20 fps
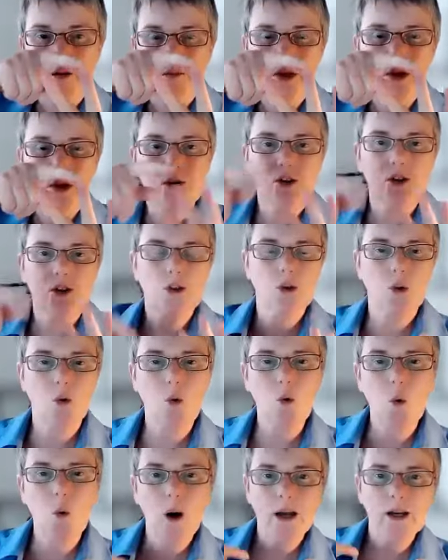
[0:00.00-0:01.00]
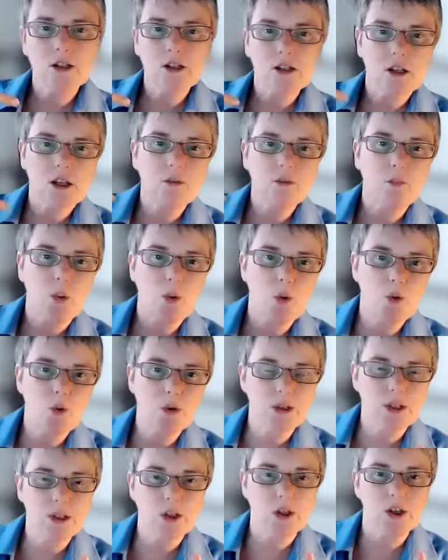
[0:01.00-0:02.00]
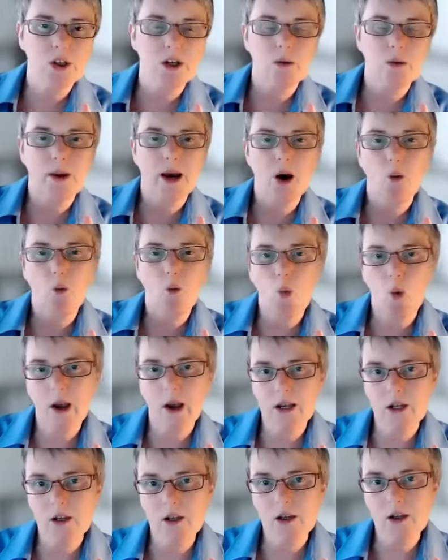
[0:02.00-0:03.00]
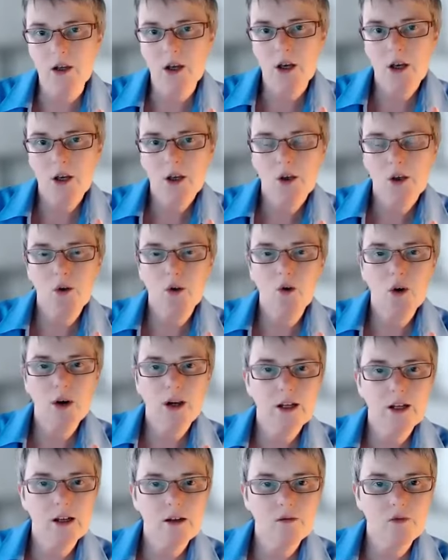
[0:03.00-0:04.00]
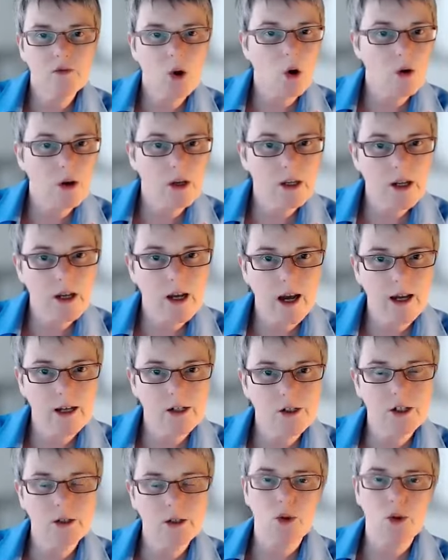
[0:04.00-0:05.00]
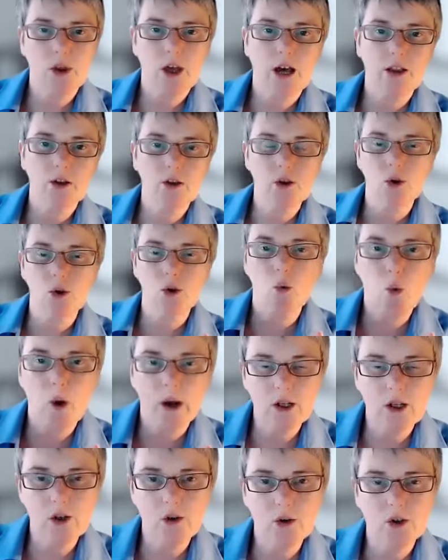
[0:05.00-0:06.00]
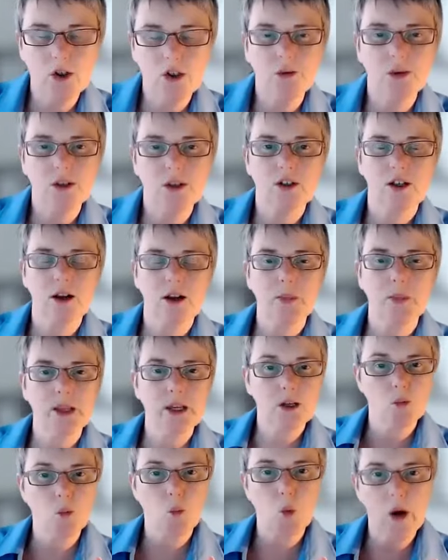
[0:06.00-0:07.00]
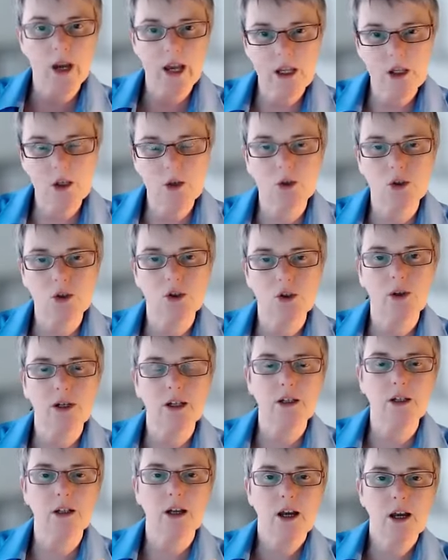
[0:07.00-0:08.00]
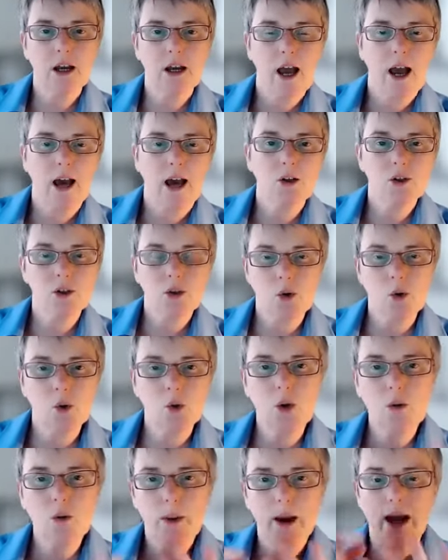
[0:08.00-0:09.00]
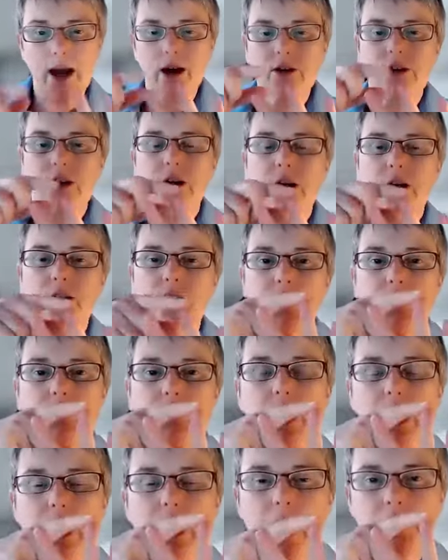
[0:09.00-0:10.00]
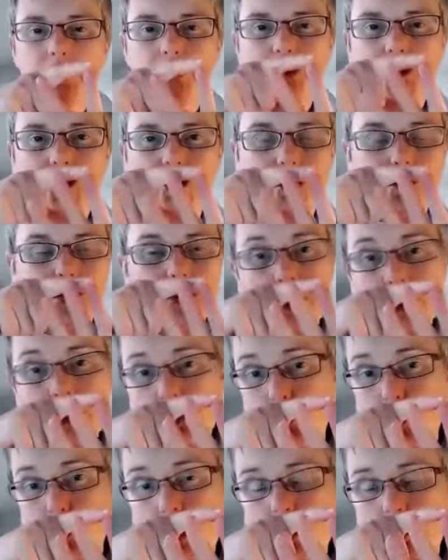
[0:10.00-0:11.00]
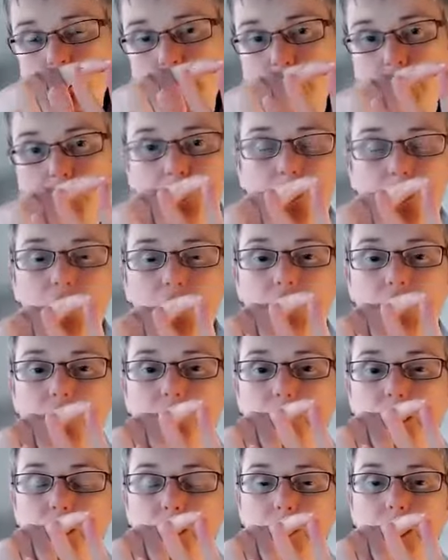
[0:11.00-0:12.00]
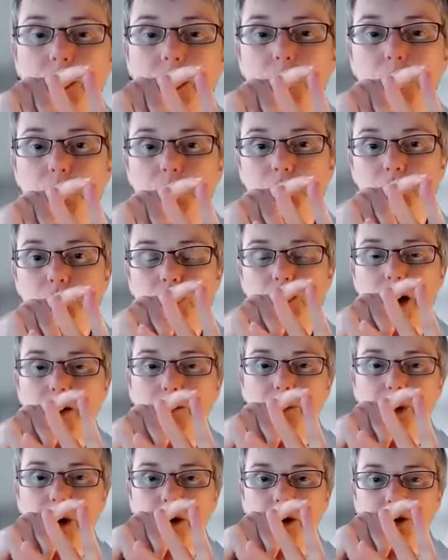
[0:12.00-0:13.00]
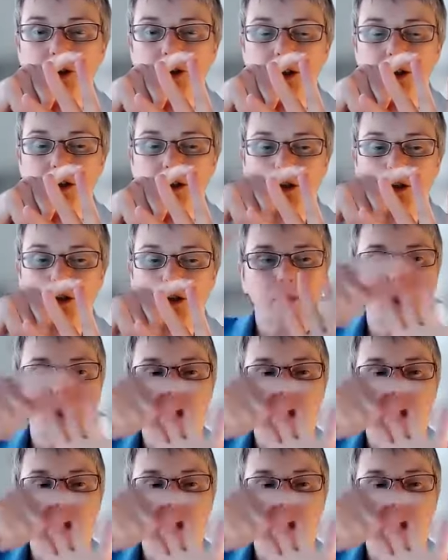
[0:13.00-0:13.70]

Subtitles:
because it's always important to think about when you're engaging with others or when you're doing something and where you're doing it. And it's all about the relationships as well that you develop with people through that process.